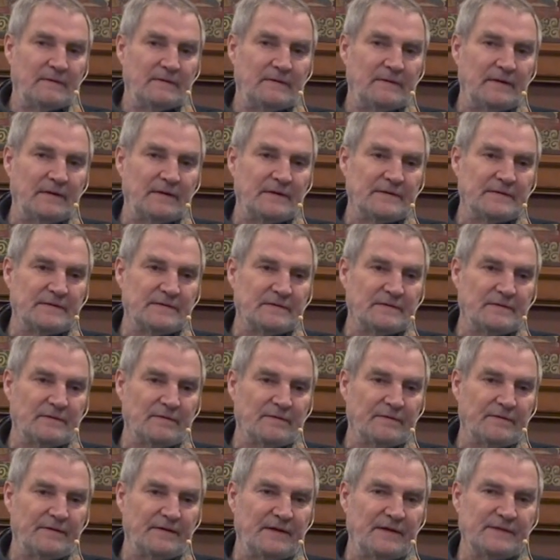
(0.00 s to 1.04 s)
there are
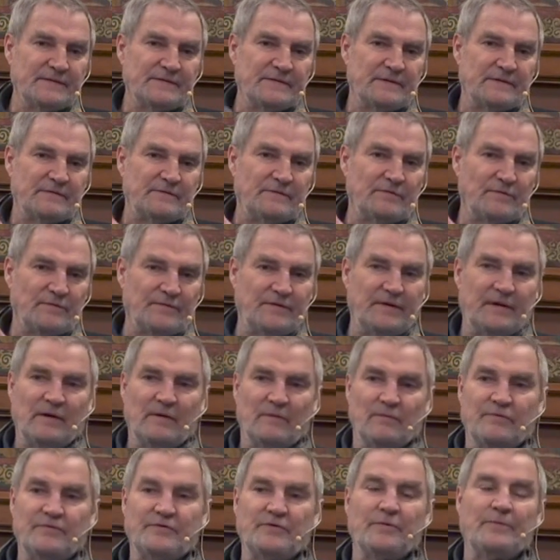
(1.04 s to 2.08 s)
things that you'll think
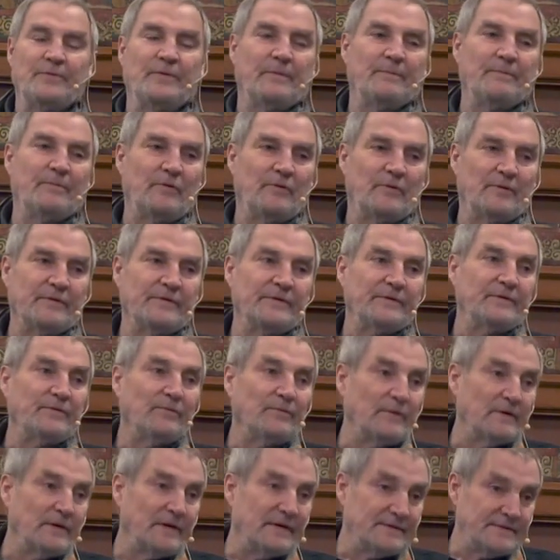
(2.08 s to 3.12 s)
are super important, you'll
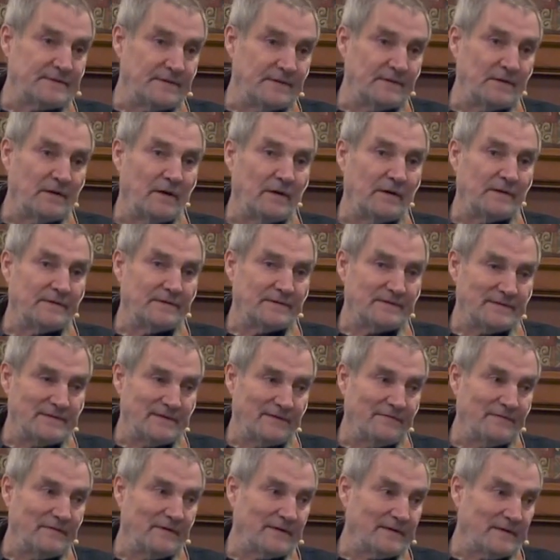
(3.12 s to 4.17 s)
realize they're not, and
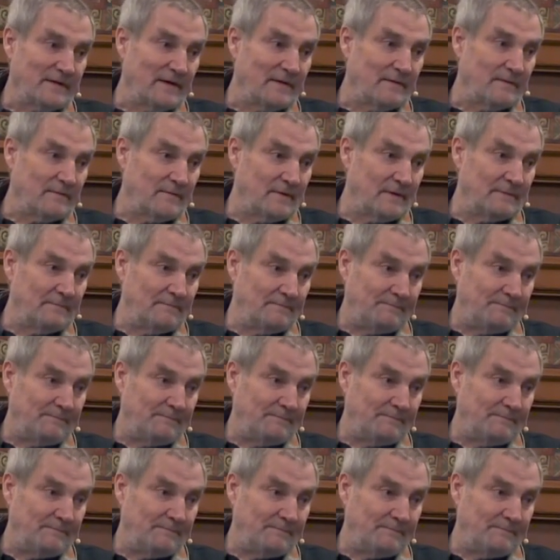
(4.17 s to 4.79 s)
stuff like that, right?